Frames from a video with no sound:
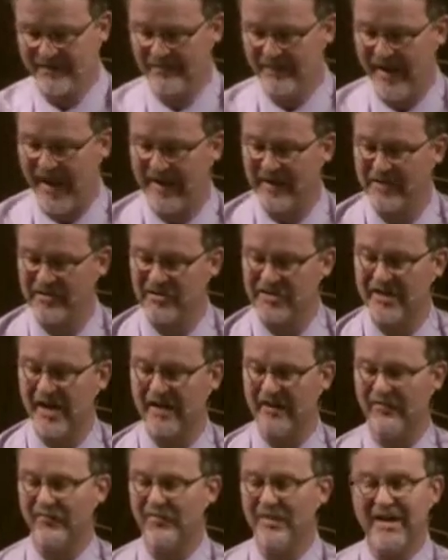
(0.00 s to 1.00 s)
And instead
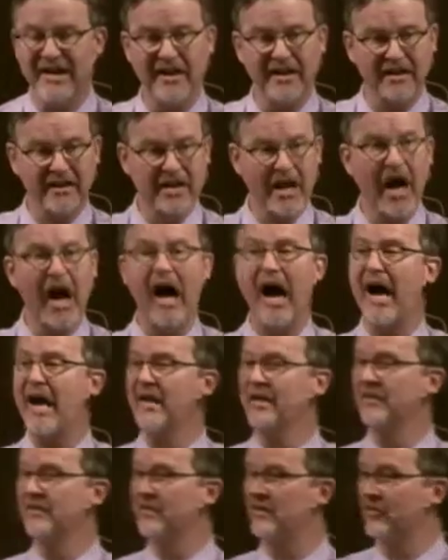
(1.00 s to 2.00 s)
of being
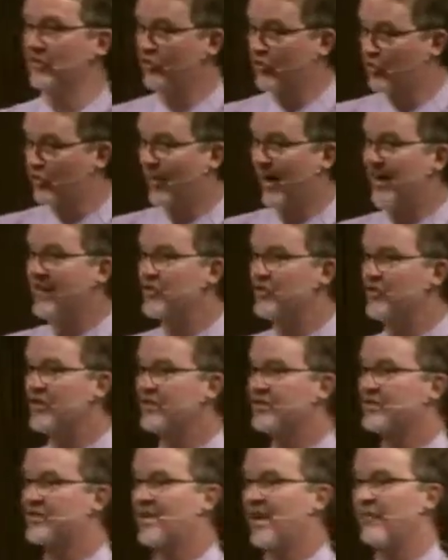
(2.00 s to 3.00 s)
kind and
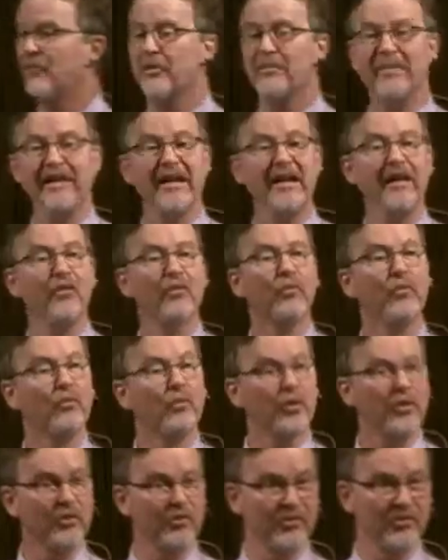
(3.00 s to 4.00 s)
gracious, they were being
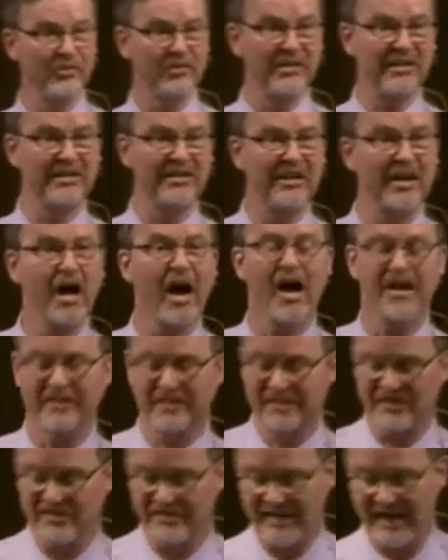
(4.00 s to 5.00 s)
rude and
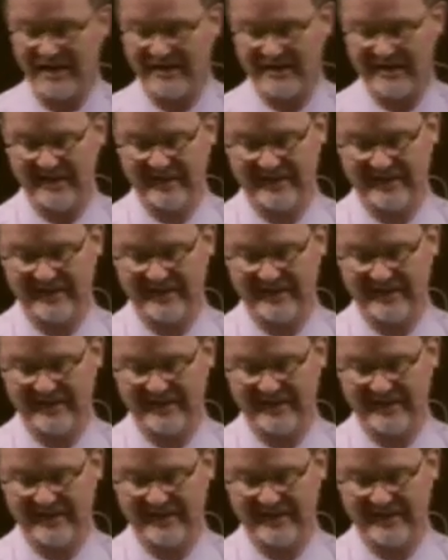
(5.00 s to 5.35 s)
condescending.